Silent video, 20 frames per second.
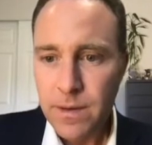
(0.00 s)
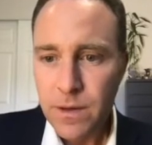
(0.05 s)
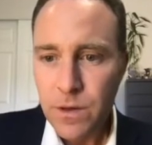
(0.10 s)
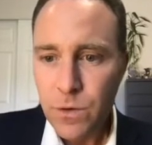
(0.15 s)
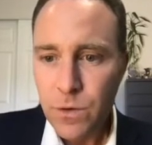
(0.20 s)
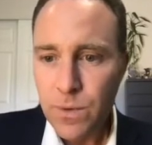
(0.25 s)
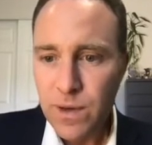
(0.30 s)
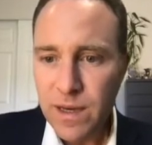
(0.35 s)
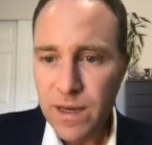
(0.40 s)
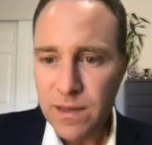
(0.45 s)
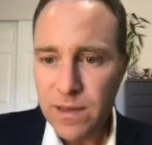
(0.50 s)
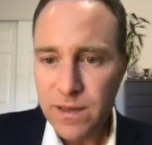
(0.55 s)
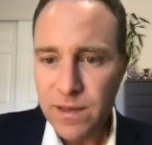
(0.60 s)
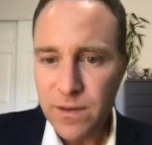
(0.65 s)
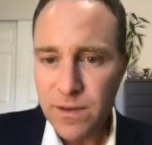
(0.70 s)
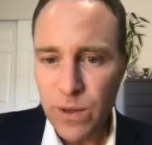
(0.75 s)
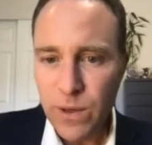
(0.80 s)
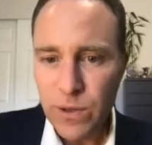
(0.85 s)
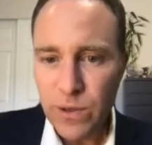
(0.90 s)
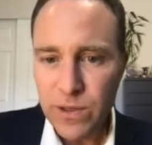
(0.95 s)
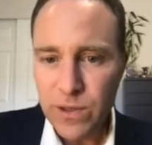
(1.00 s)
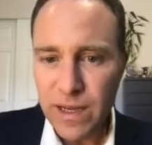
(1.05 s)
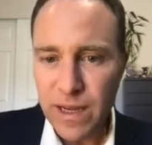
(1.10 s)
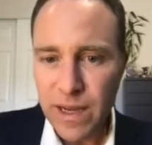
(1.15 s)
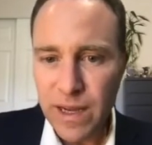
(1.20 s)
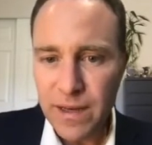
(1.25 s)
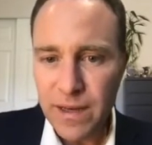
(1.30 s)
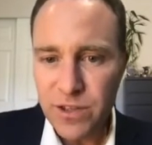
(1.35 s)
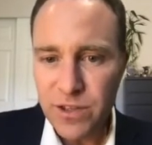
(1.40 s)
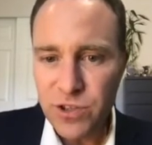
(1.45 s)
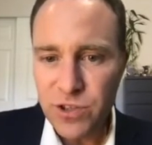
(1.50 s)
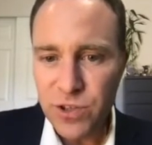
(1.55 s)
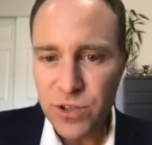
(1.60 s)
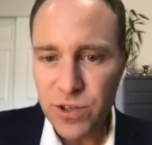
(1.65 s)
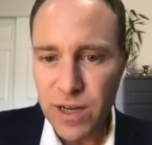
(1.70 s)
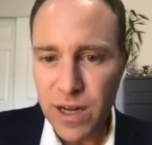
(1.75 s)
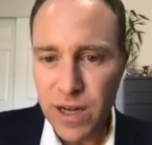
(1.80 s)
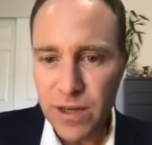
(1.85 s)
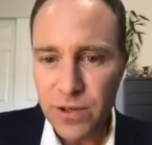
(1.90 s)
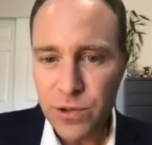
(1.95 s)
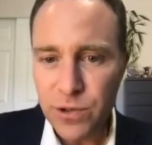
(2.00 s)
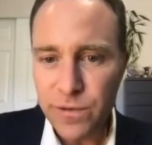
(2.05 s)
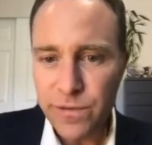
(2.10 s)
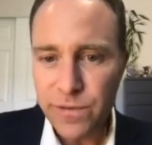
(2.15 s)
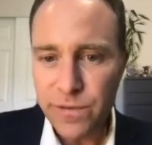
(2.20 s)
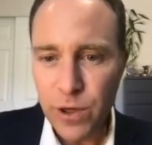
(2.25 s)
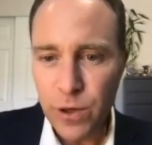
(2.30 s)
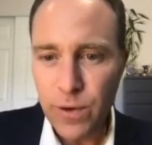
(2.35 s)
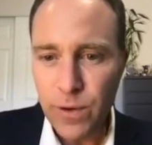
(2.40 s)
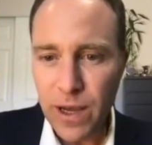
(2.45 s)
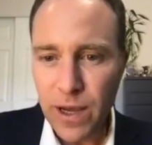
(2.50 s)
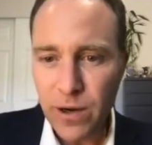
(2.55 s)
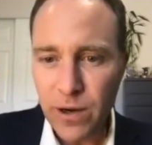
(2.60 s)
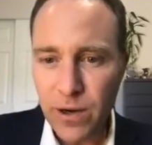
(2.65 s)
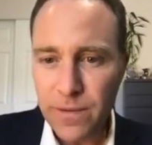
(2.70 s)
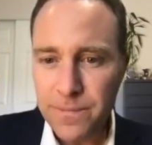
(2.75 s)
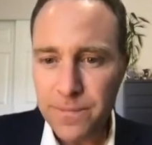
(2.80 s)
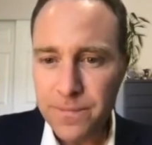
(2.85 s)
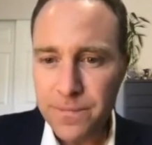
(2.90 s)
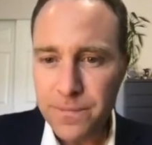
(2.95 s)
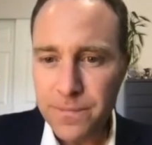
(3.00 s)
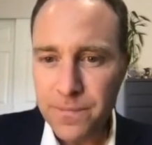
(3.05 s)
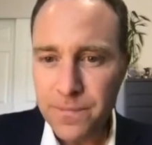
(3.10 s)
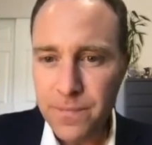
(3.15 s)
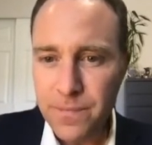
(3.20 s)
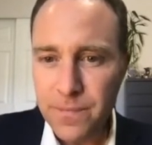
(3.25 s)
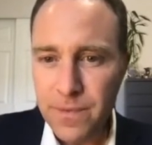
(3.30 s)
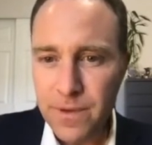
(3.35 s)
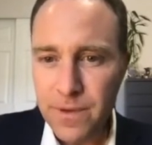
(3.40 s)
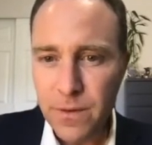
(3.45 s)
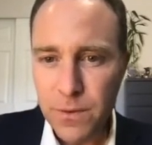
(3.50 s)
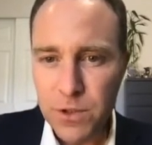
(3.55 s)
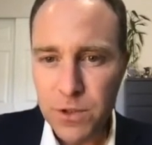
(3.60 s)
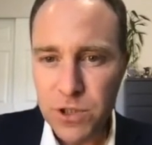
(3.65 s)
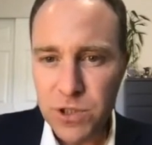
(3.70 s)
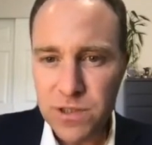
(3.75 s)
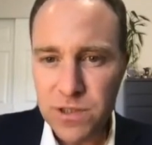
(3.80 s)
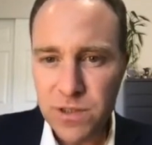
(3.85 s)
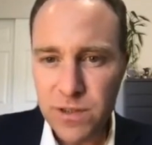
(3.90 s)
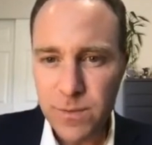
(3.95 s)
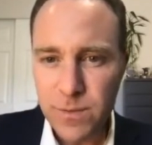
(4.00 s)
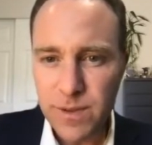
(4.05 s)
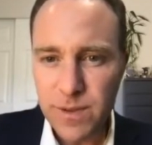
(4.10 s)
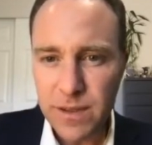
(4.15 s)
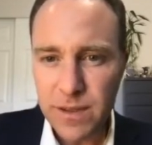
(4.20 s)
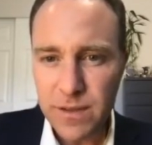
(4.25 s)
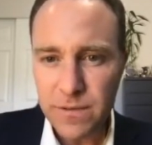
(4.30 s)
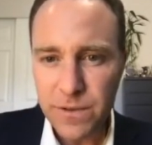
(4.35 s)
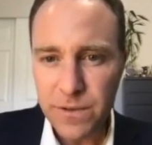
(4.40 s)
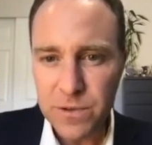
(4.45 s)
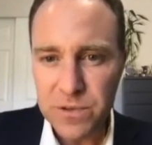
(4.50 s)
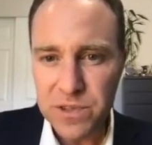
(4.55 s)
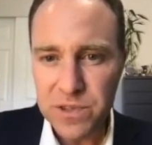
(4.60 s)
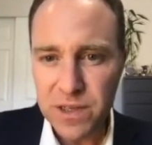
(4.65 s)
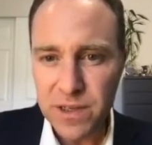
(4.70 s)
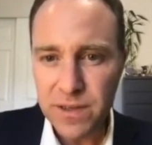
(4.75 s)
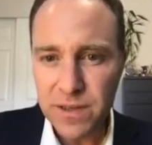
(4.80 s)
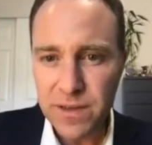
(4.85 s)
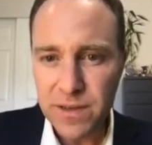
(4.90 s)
We get a weird integer underflow error, which is a little bit confusing.